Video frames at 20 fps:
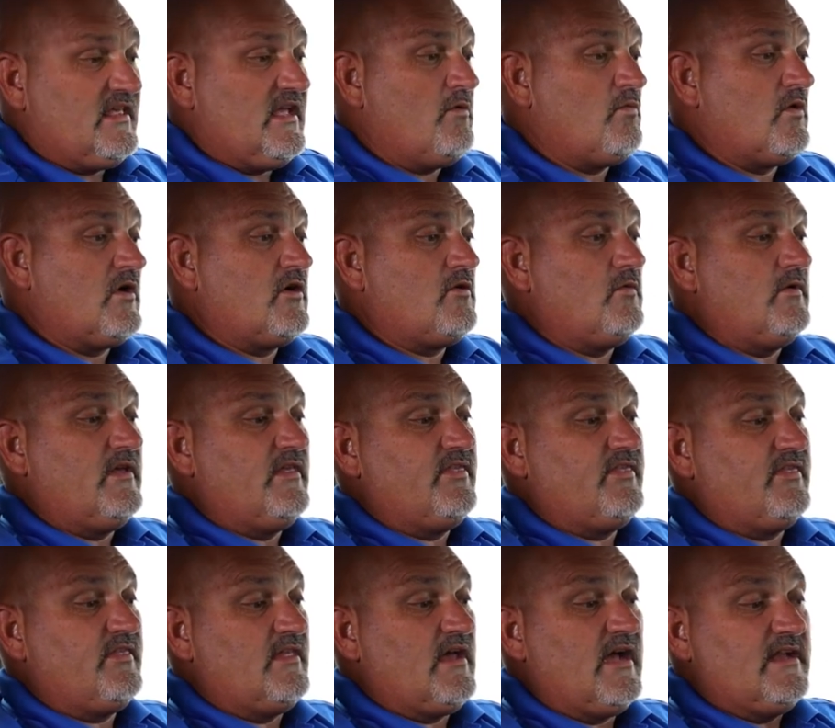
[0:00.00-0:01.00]
They work
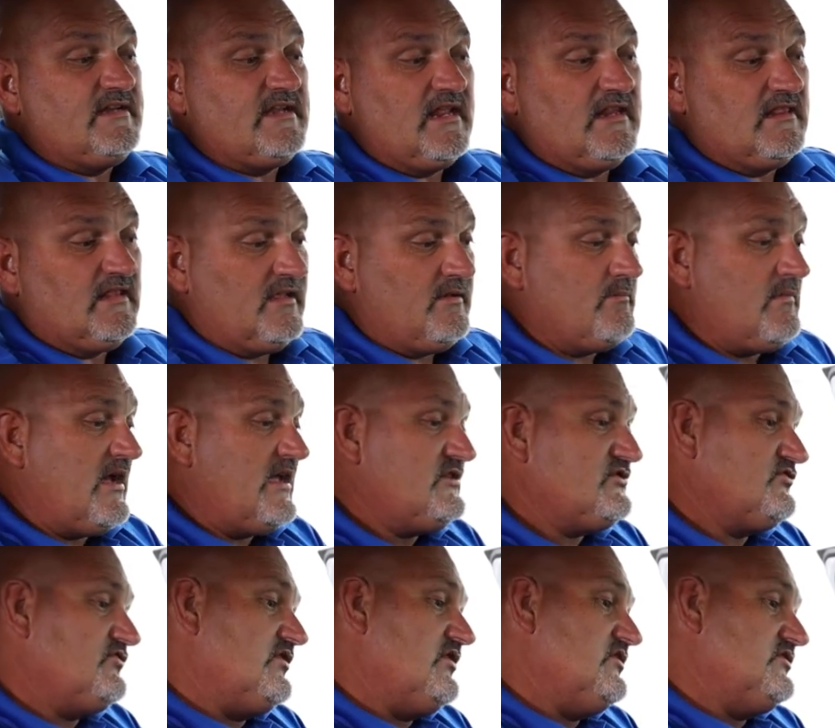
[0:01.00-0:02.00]
with iDataLink
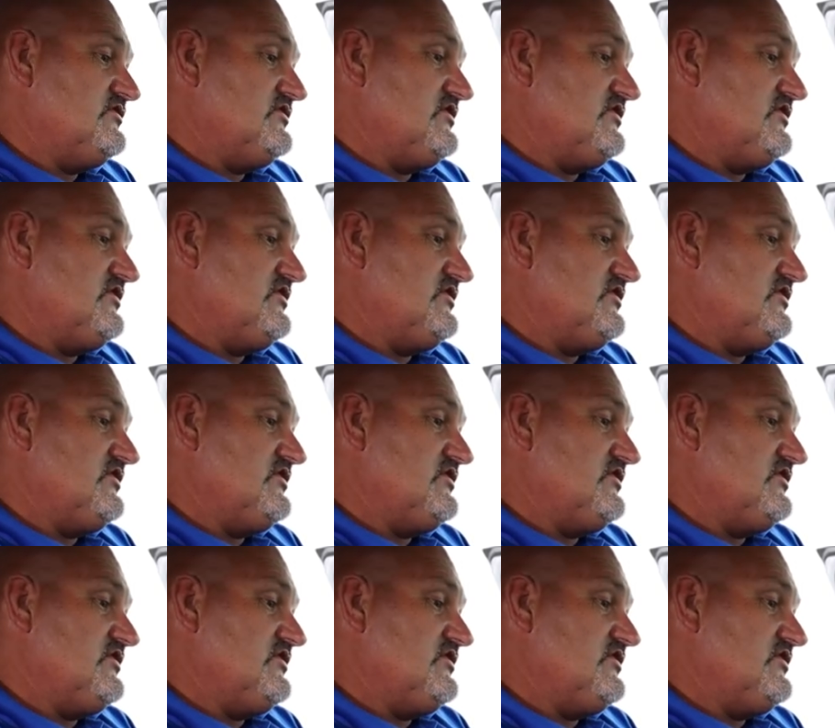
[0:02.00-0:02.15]
Maestro,